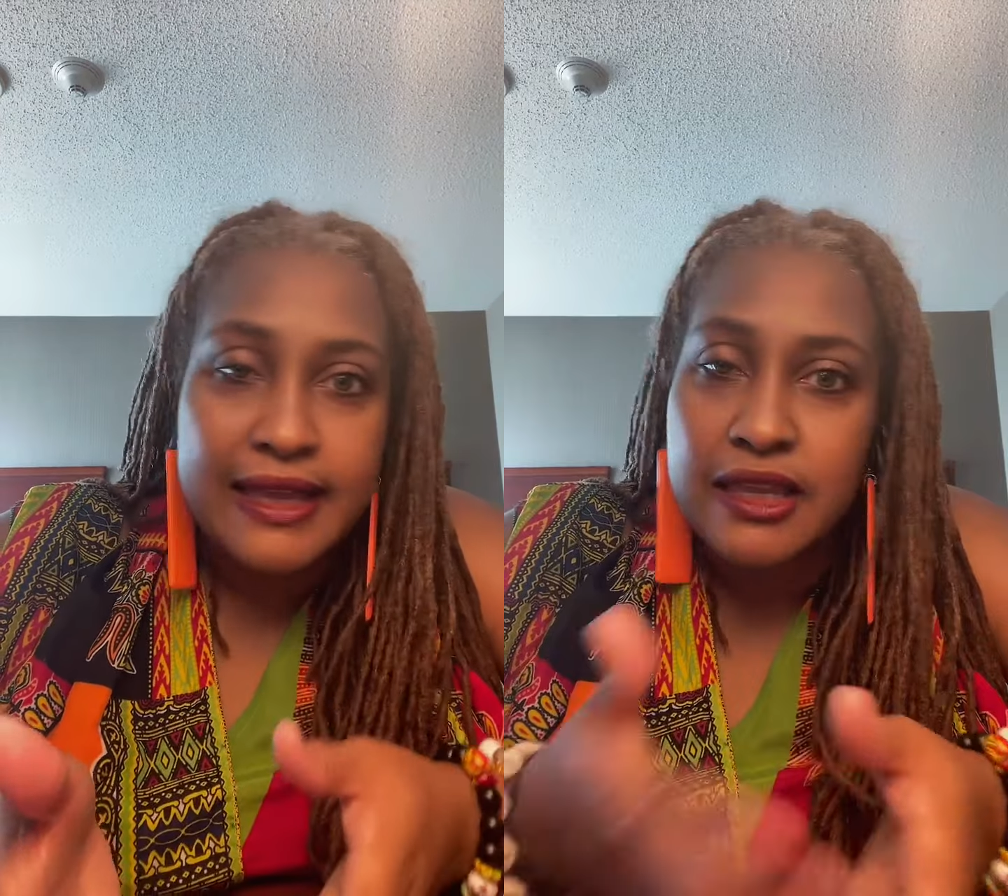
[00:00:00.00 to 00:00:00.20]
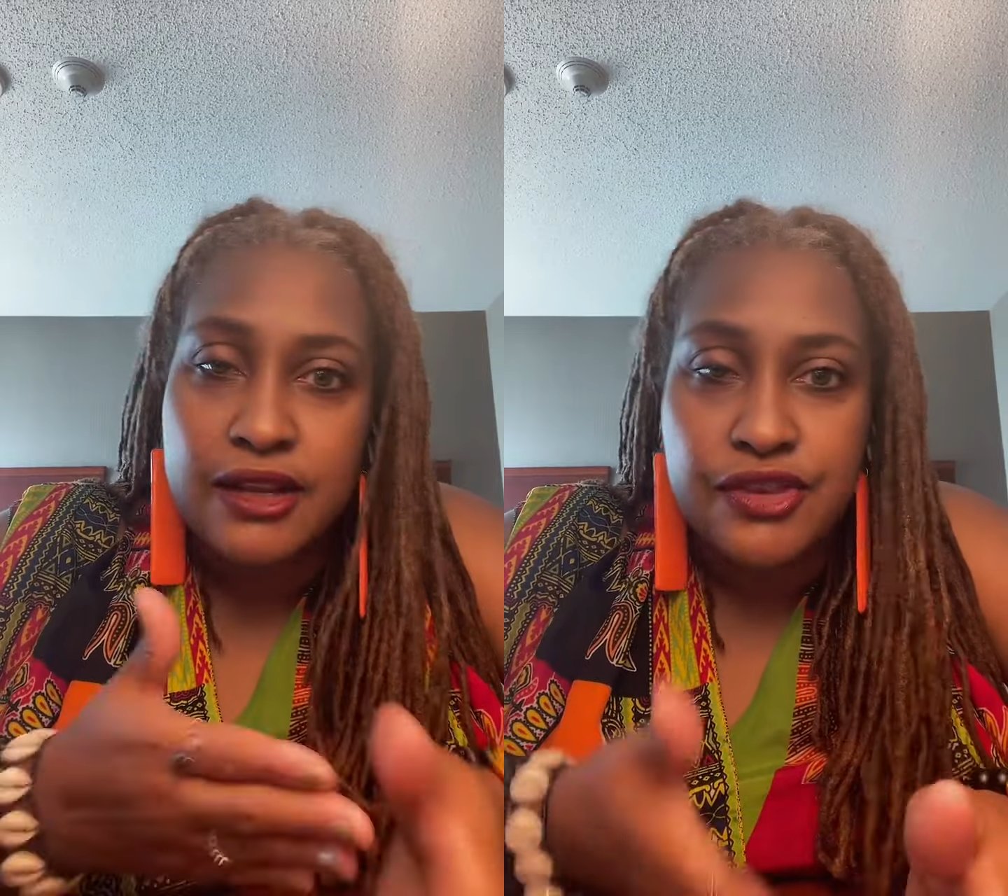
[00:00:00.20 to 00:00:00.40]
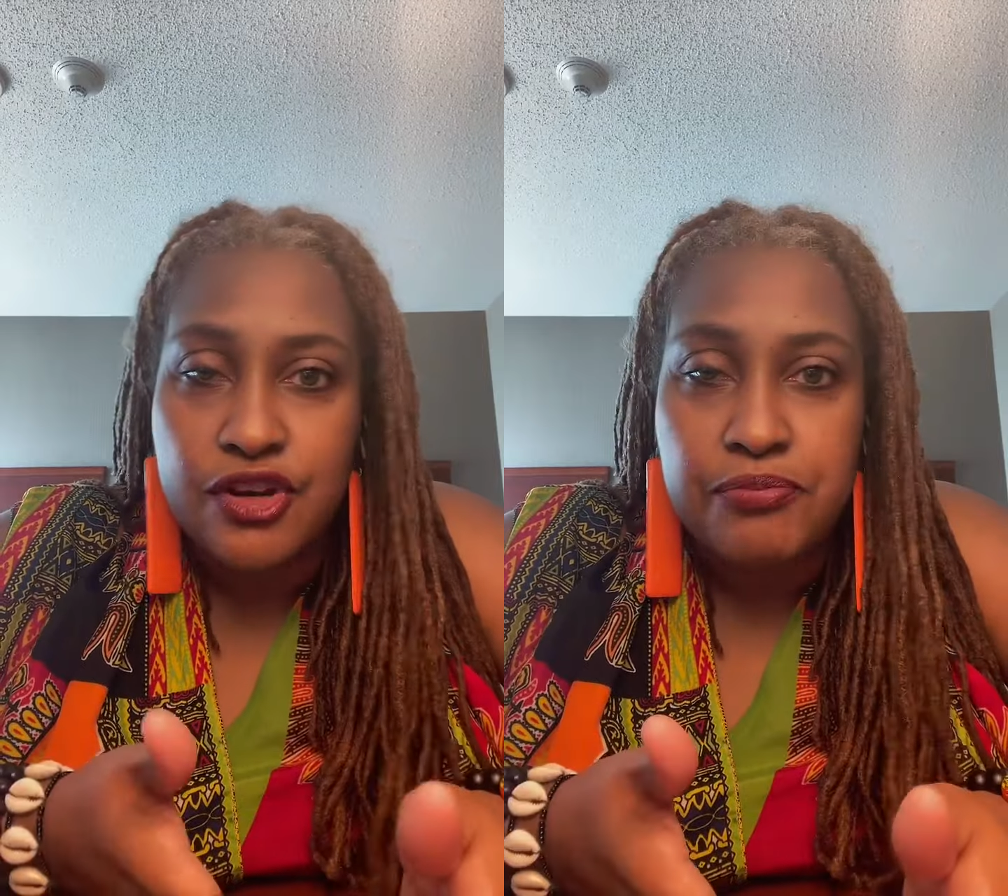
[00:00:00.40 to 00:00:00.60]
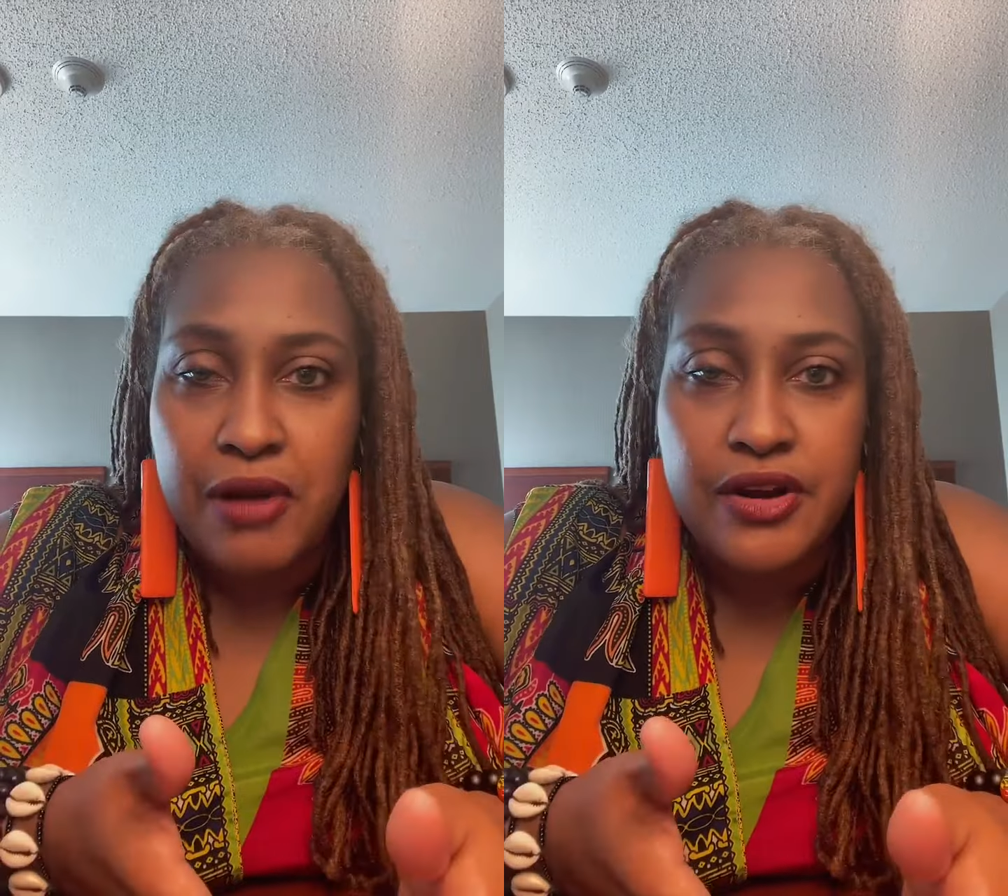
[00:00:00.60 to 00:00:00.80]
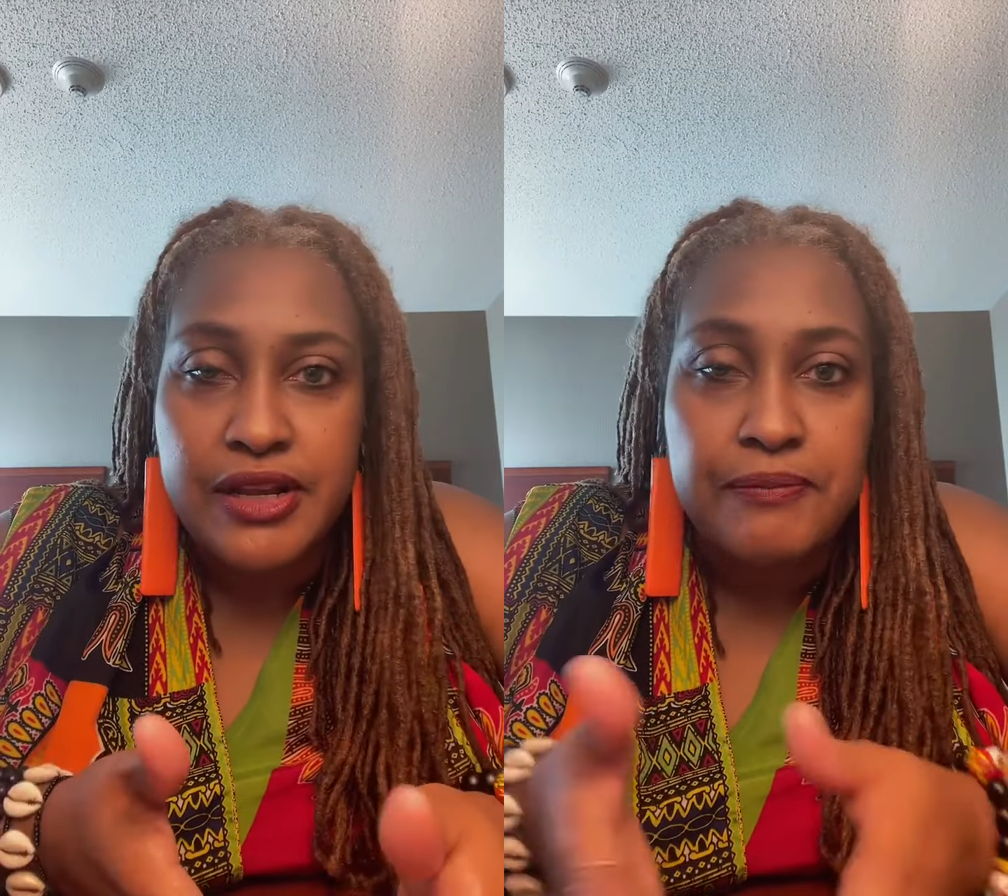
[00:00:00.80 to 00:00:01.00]
get a third
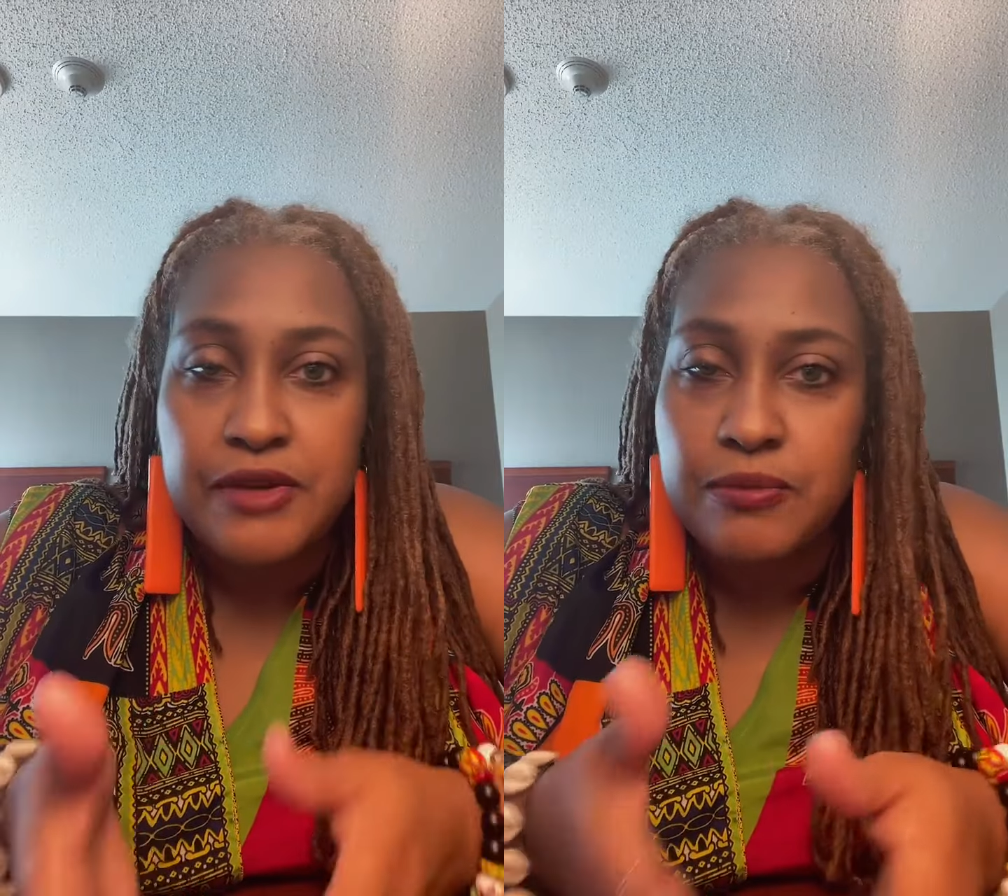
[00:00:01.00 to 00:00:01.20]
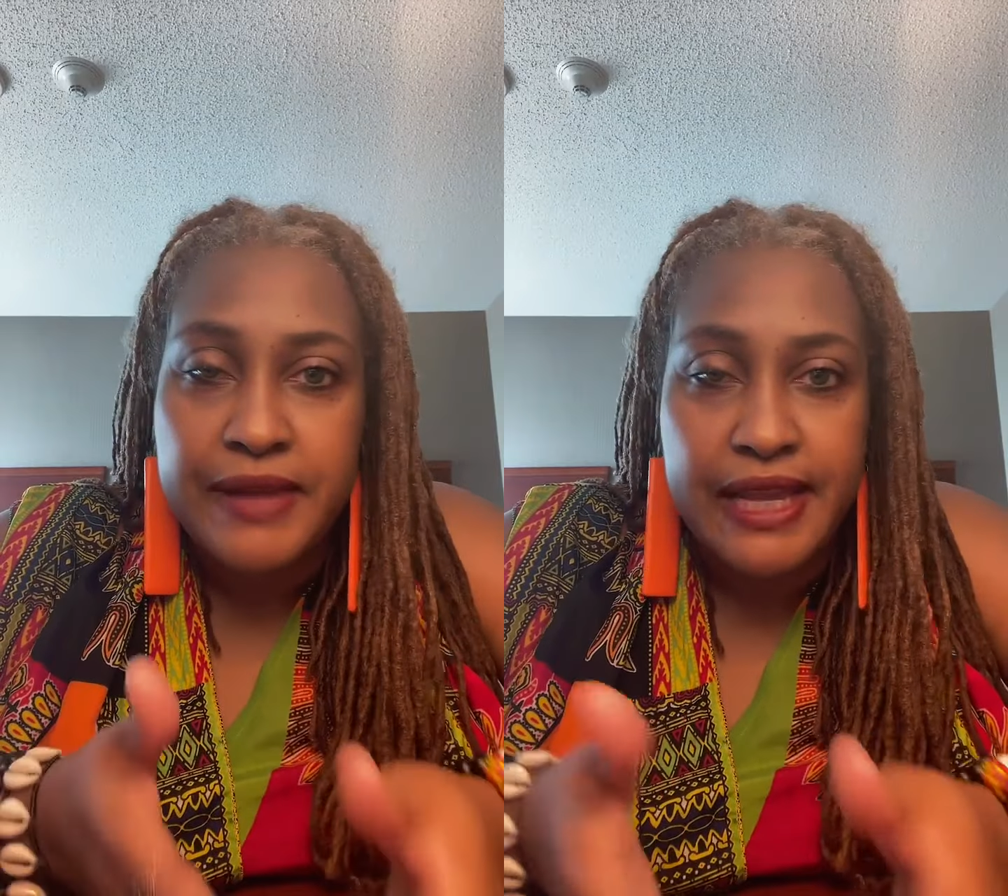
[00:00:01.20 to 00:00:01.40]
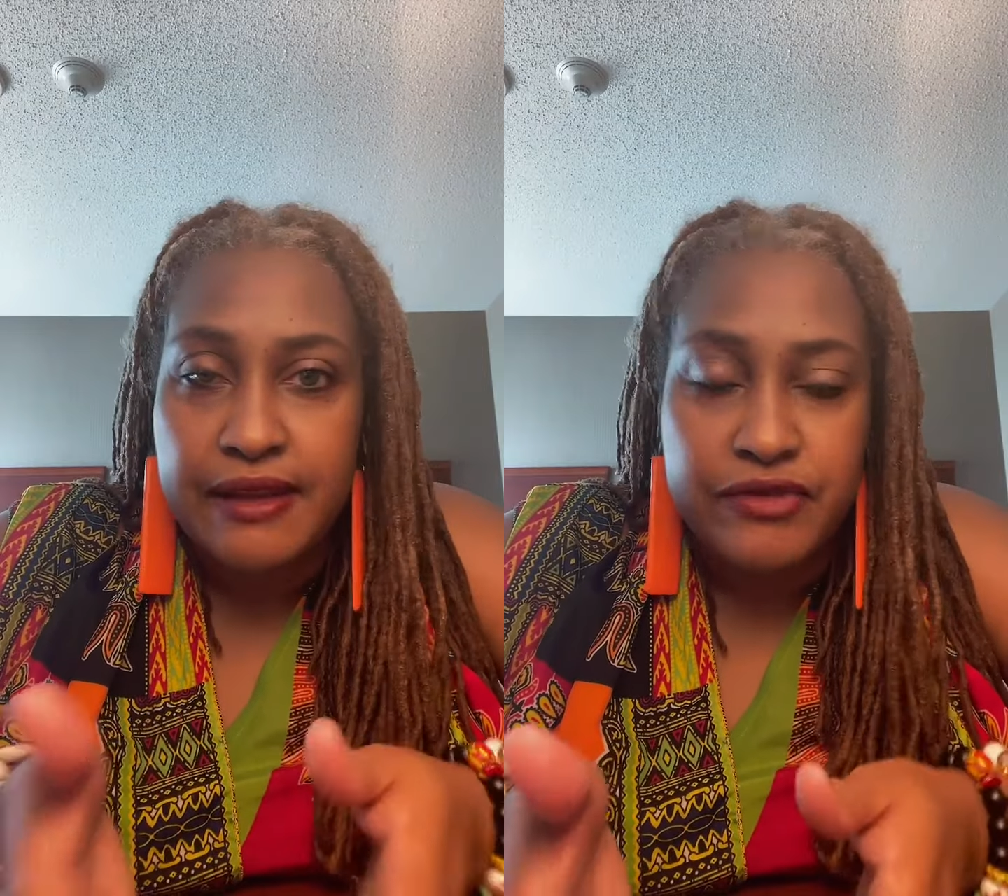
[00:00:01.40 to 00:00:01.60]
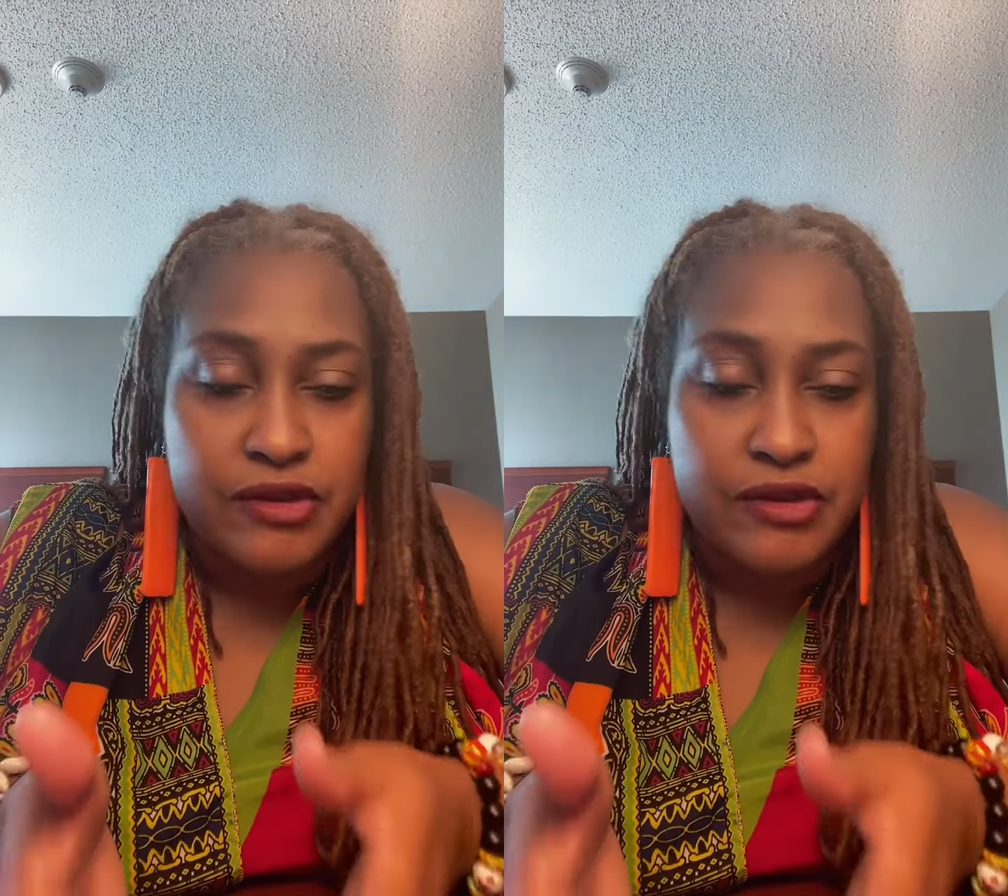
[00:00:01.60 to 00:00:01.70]
party, a middleman?